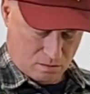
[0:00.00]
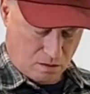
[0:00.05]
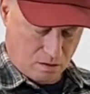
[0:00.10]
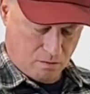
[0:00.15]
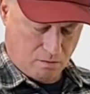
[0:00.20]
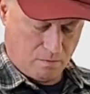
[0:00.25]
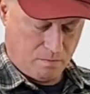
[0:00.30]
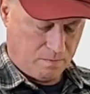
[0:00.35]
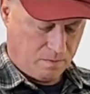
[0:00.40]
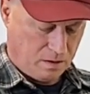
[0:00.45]

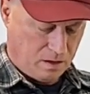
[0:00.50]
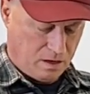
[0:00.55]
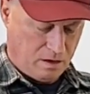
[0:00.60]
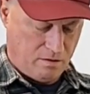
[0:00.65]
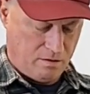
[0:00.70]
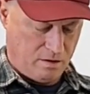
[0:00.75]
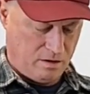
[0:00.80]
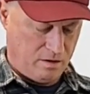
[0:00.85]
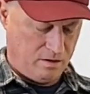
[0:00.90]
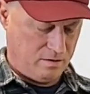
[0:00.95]
Oh.
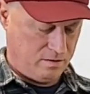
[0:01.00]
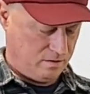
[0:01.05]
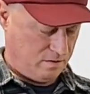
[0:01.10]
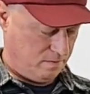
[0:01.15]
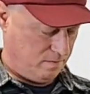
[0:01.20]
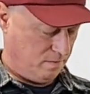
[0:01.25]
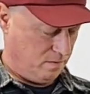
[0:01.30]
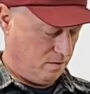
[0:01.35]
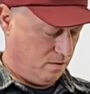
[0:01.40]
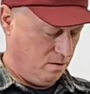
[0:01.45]
Here it is.
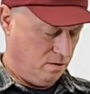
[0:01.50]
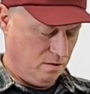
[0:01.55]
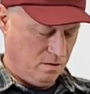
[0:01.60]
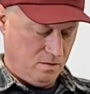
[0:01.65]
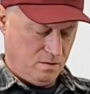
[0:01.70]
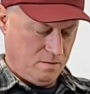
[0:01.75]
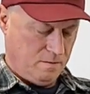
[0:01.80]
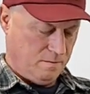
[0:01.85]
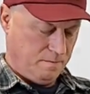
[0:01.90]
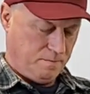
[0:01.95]

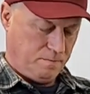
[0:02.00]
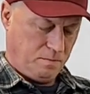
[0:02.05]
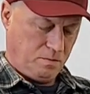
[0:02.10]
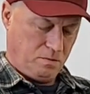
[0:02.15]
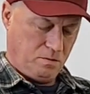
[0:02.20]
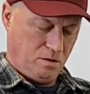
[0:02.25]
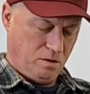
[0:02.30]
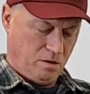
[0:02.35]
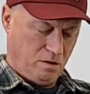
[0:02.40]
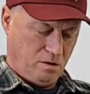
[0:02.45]

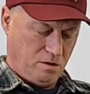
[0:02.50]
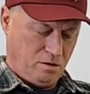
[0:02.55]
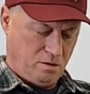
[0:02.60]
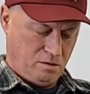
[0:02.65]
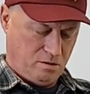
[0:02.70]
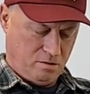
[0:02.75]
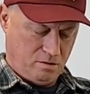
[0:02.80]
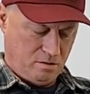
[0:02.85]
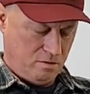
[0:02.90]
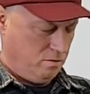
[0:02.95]

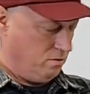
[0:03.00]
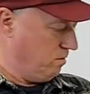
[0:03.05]
Duh. Nice.